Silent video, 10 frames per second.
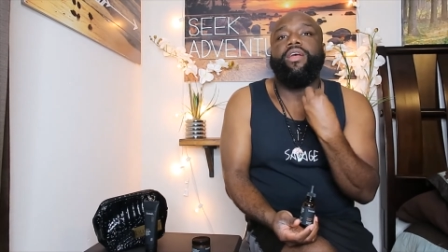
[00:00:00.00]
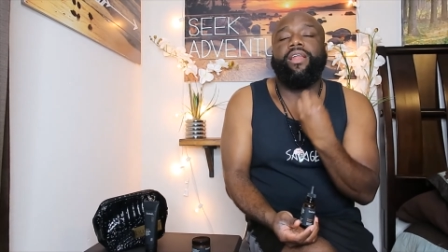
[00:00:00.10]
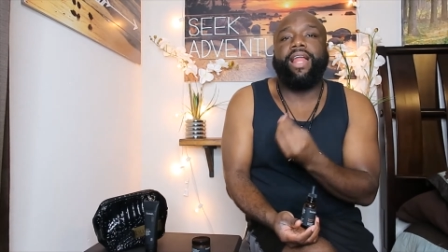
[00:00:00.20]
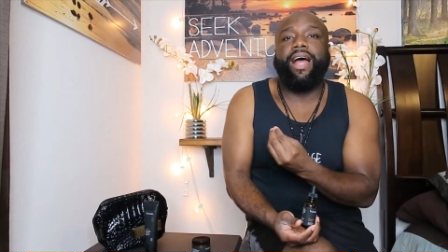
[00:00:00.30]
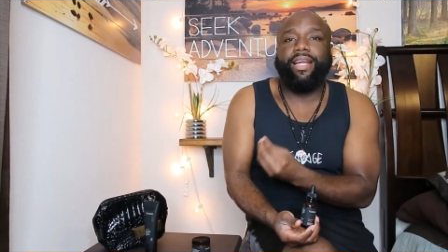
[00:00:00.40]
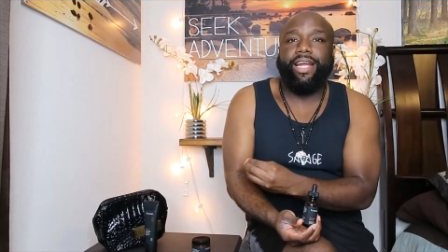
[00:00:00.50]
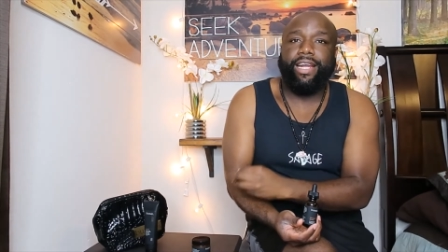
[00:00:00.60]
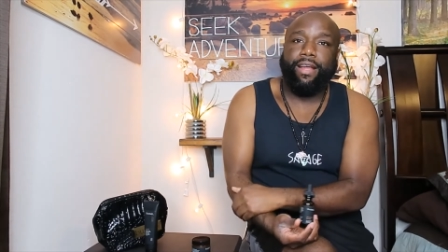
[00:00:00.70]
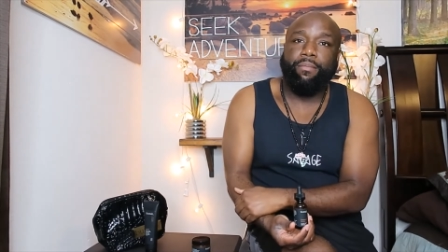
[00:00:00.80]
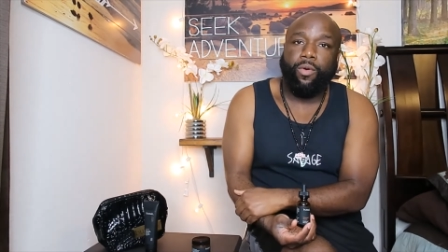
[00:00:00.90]
lock
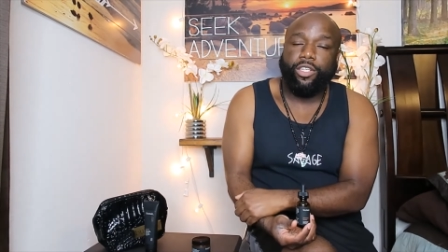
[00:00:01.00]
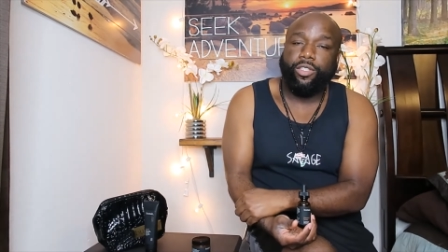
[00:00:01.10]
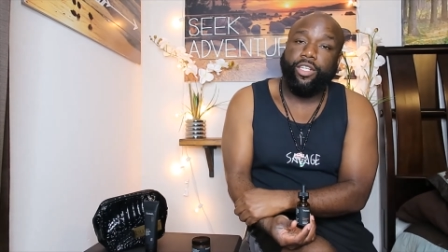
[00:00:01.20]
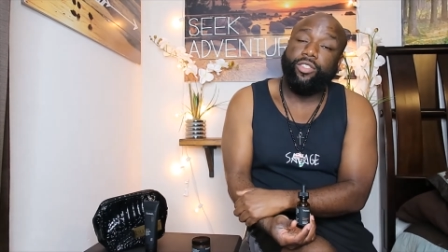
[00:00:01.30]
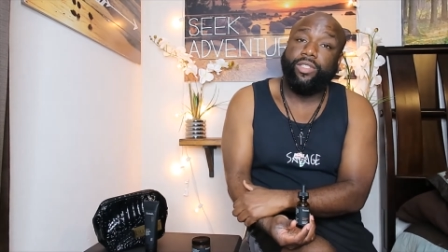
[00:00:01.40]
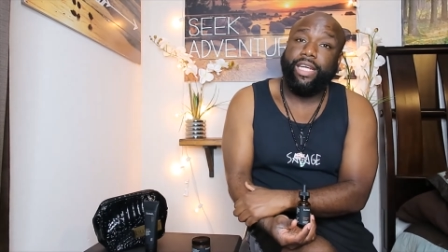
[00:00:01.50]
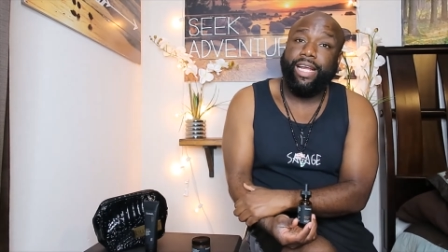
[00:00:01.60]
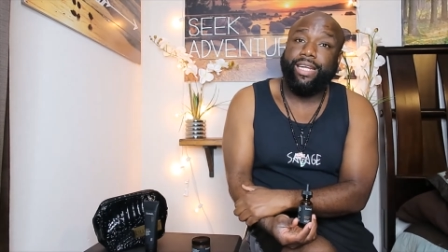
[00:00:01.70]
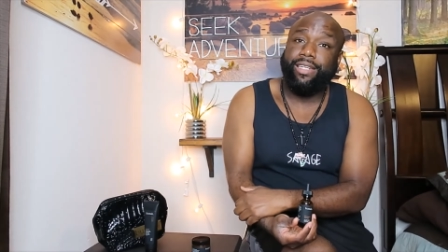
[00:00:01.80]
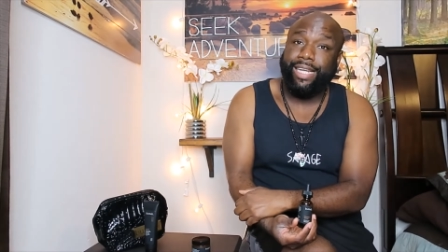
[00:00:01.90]
in that moisture that your
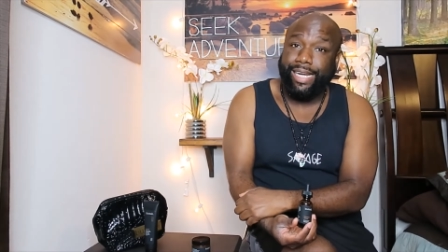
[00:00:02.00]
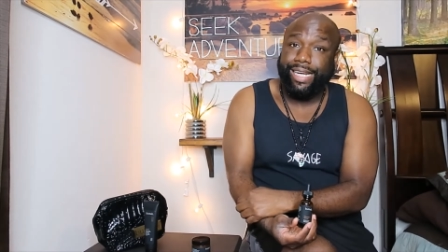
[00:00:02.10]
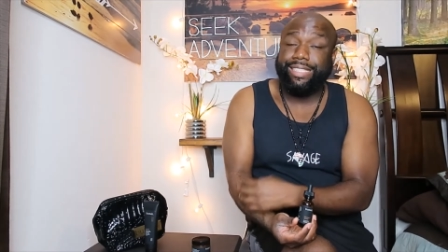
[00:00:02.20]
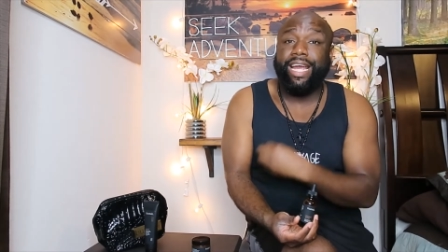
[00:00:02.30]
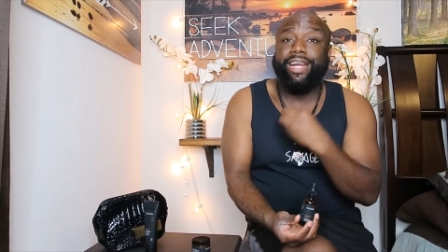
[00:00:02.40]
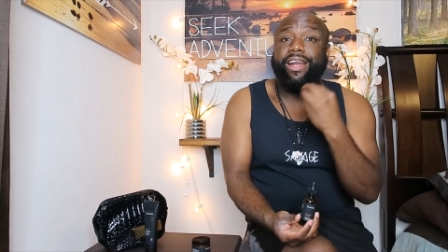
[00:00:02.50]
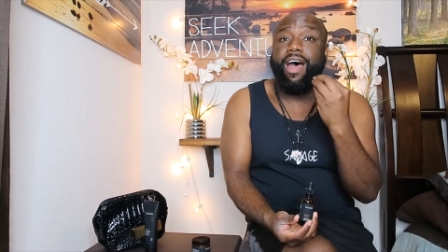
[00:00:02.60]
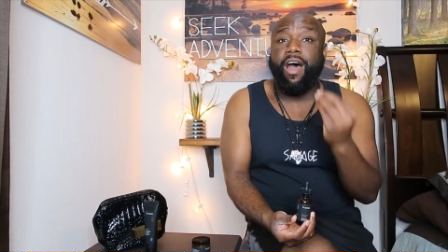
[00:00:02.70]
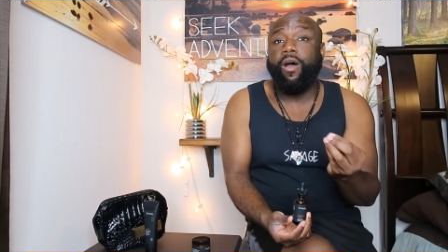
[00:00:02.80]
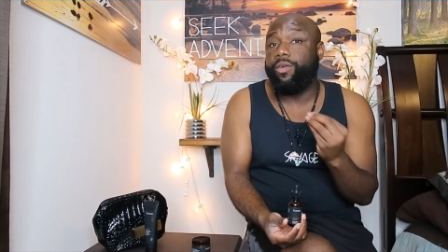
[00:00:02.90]
skin needs and it
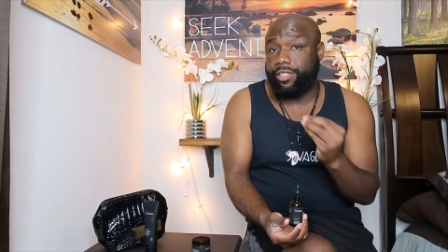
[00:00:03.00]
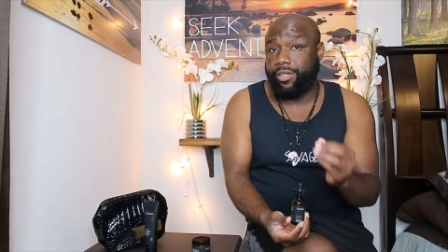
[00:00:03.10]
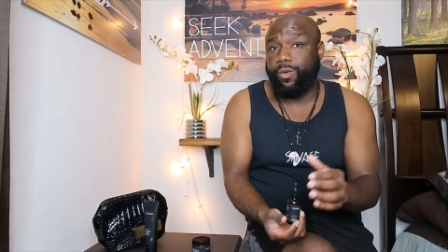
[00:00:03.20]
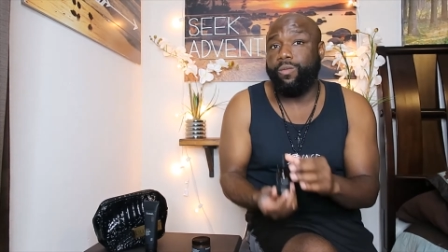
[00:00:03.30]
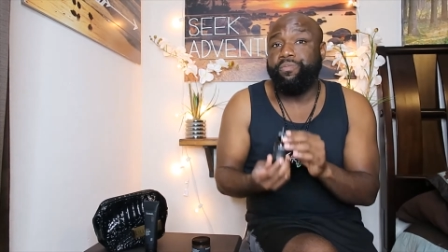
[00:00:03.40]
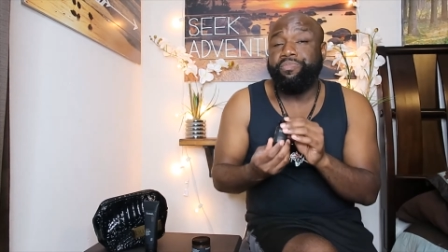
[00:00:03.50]
also